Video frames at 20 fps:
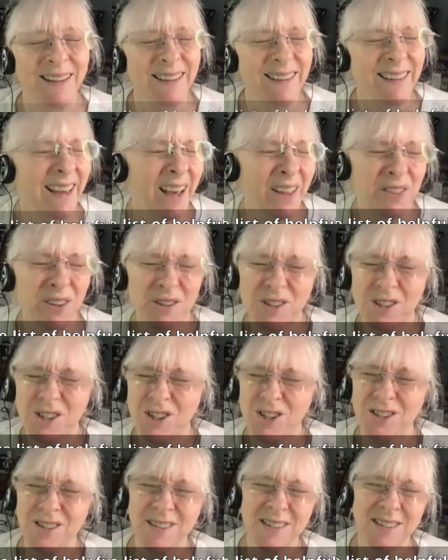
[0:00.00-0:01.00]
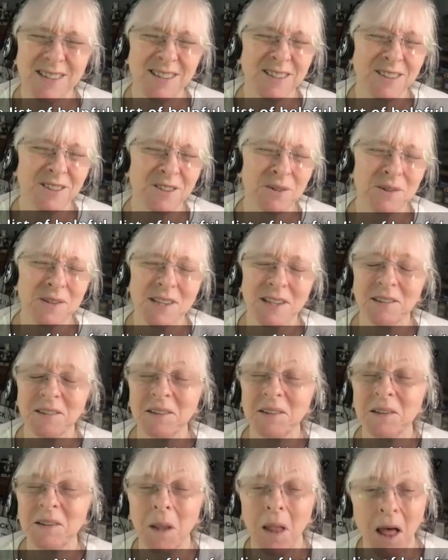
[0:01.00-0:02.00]
Yeah, there's a
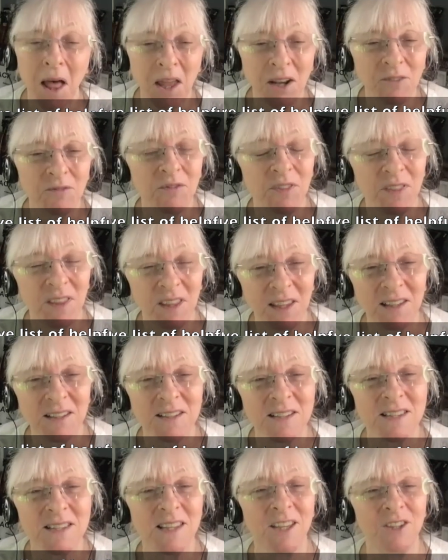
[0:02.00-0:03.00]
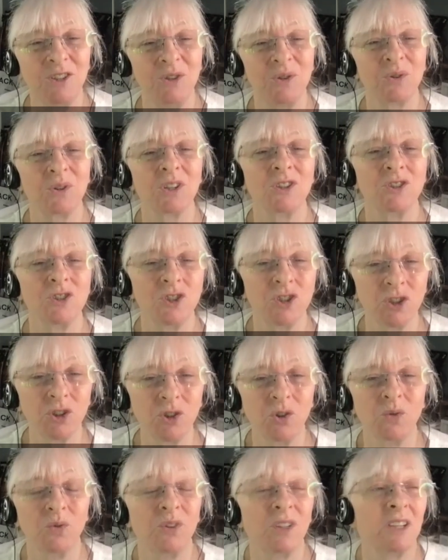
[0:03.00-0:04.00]
lot of things that you can
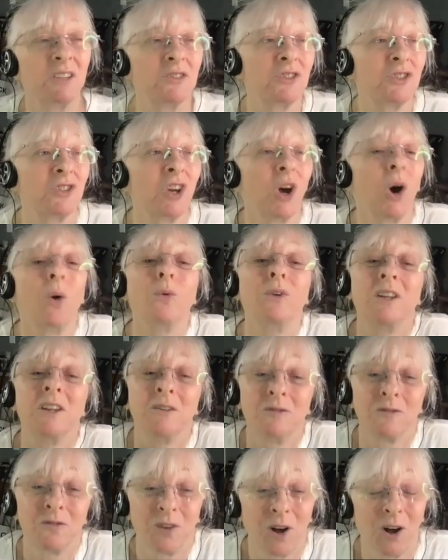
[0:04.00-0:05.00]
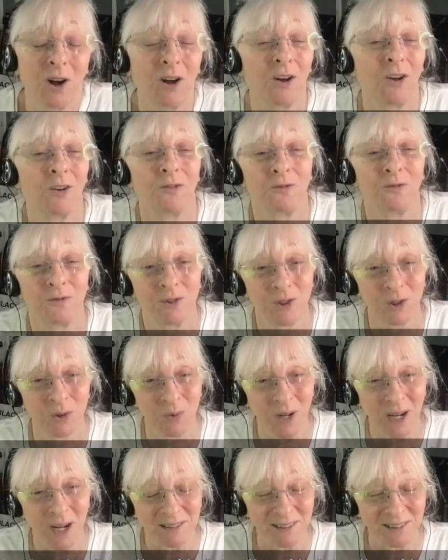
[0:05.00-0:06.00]
do that don't involve
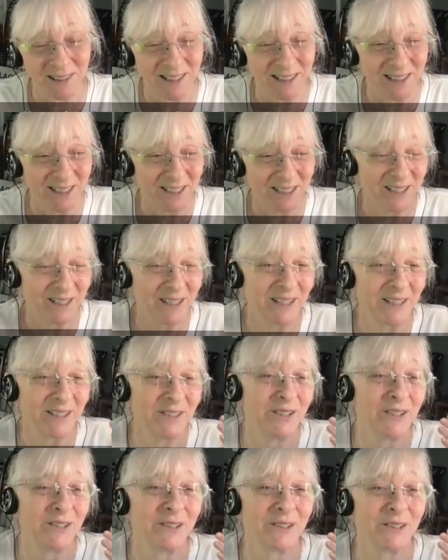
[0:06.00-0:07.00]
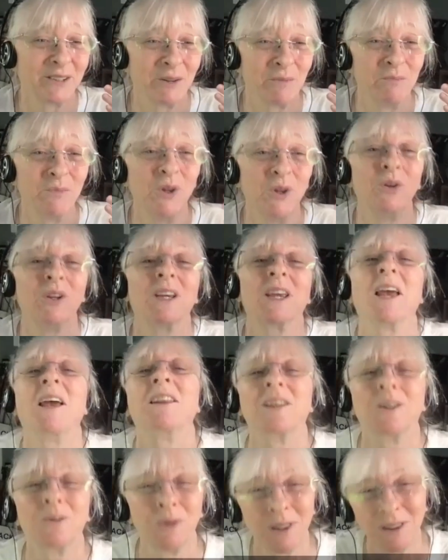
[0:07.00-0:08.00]
directly
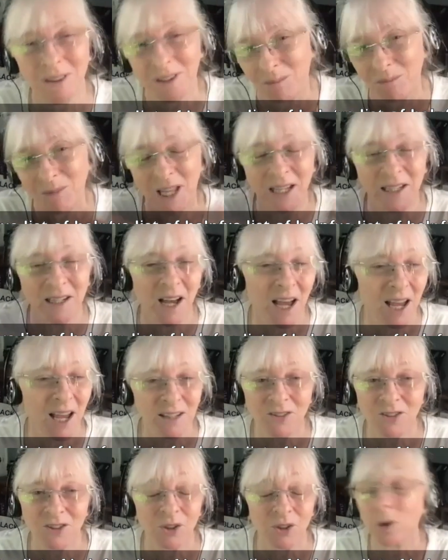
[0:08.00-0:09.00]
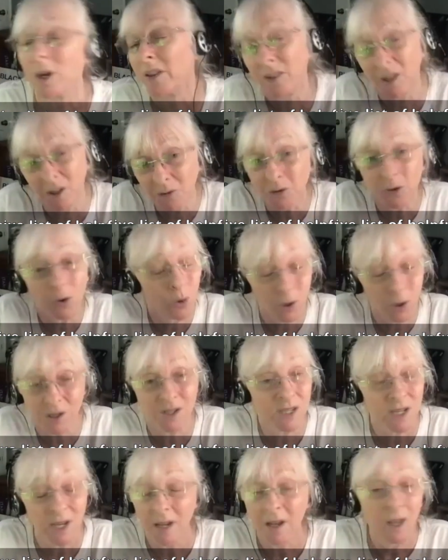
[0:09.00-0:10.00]
communicating with them like I do. And then of
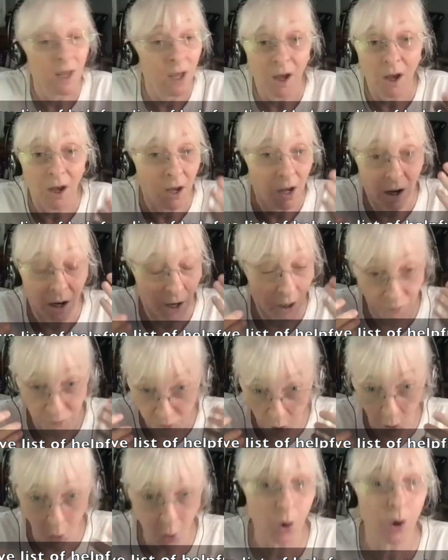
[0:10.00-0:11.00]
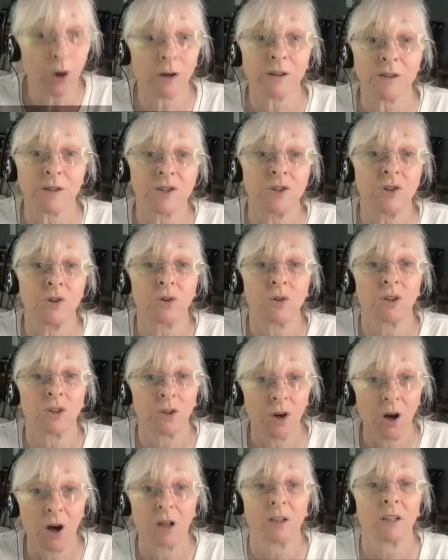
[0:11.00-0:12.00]
course you can
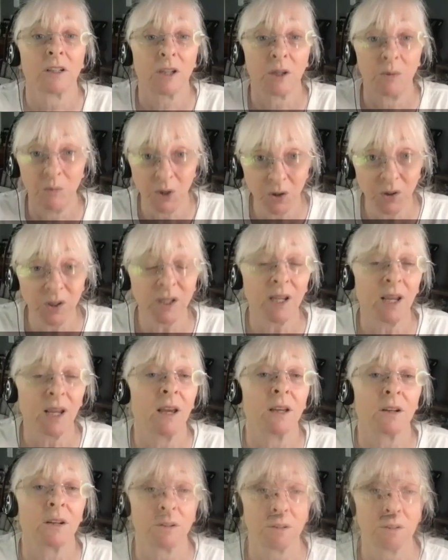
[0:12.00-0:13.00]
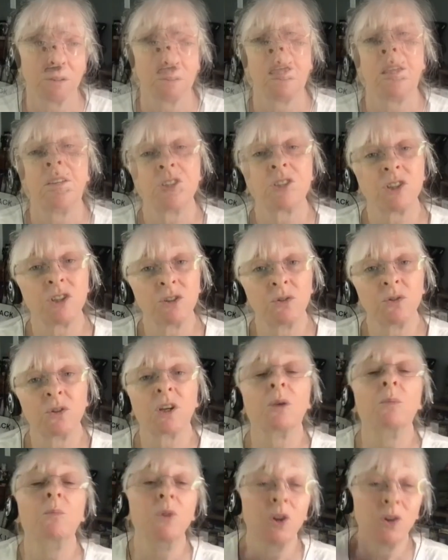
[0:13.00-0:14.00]
call a communicator to
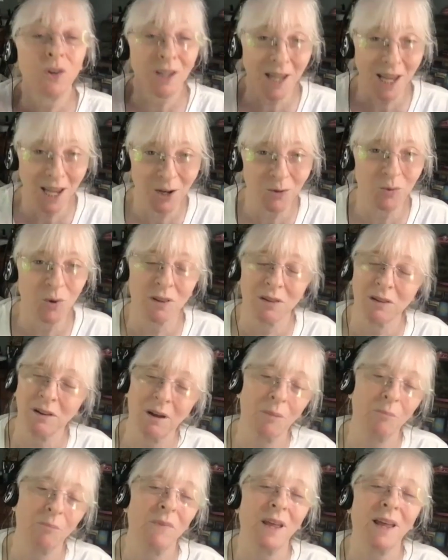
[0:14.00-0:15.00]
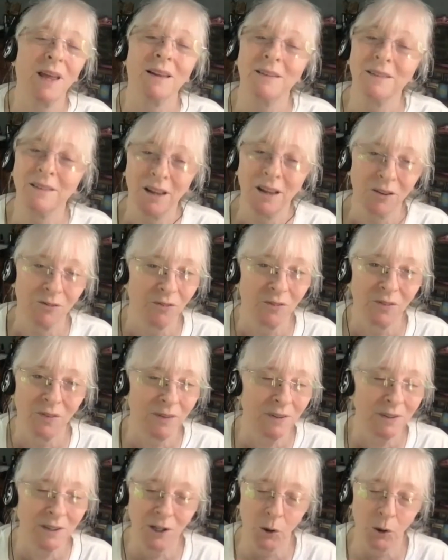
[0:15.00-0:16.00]
communicate with them. And,
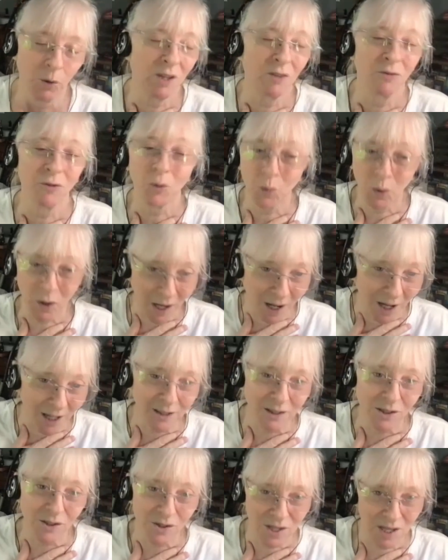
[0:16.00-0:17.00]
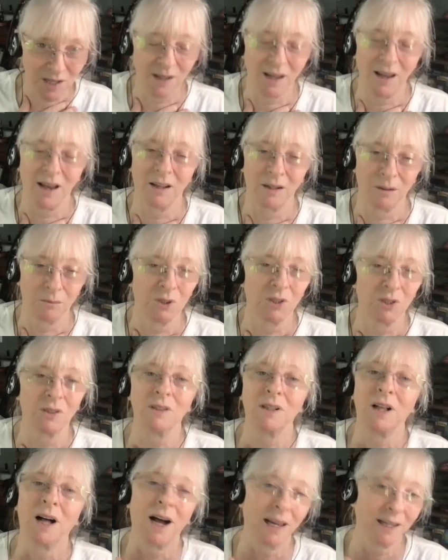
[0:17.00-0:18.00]
you know, even when I lose an
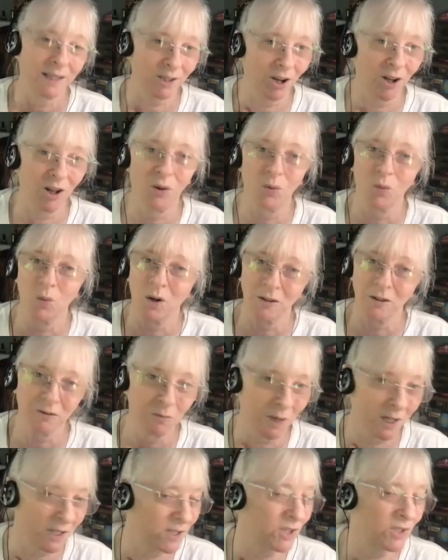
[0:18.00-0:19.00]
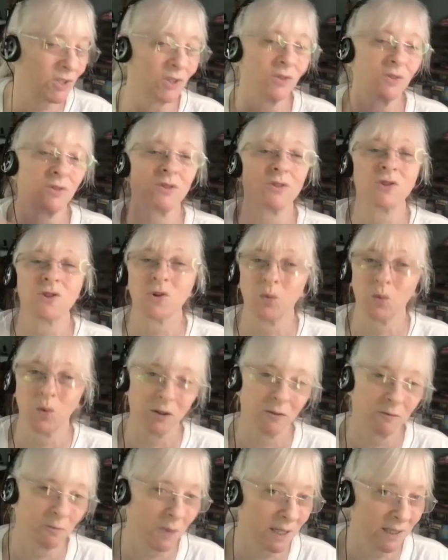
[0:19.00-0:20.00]
animal, I call one of my students or
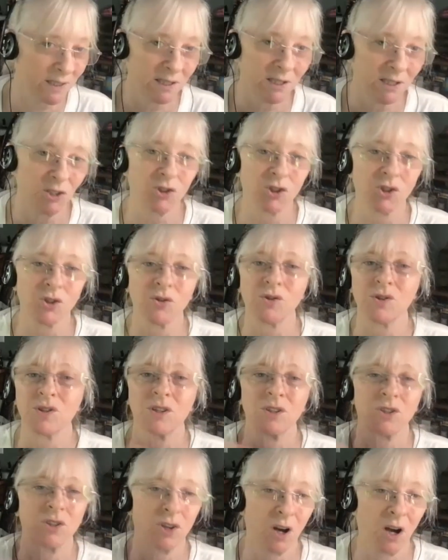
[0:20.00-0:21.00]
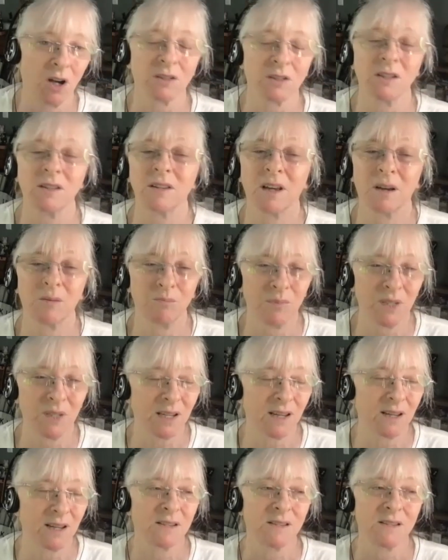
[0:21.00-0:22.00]
one of my teachers to talk to them,
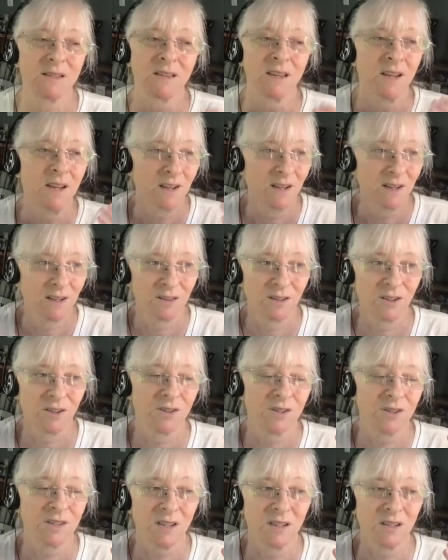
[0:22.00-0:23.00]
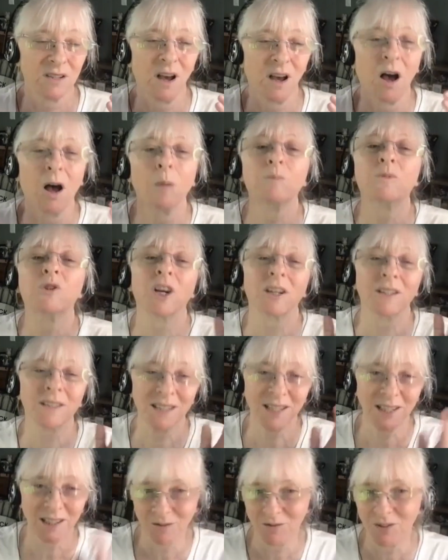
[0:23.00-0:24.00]
because there's an
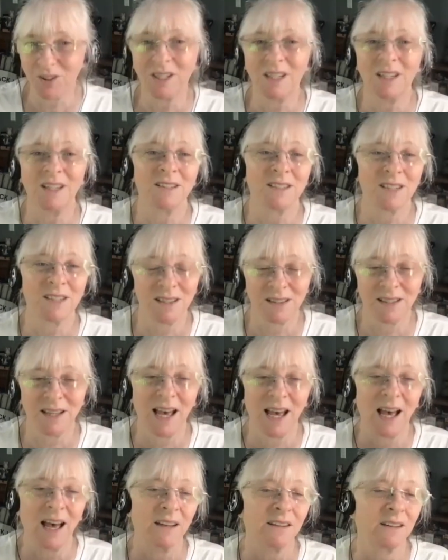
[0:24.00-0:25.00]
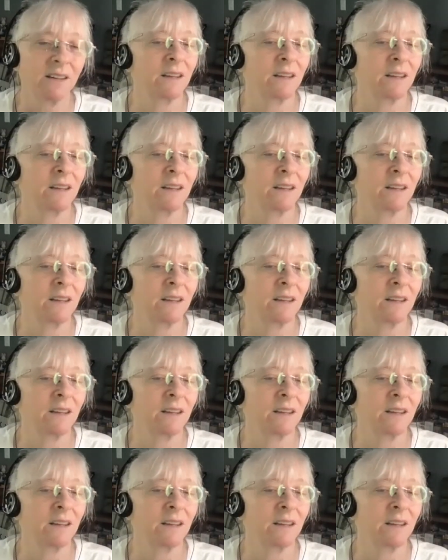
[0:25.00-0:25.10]
objectivity to that.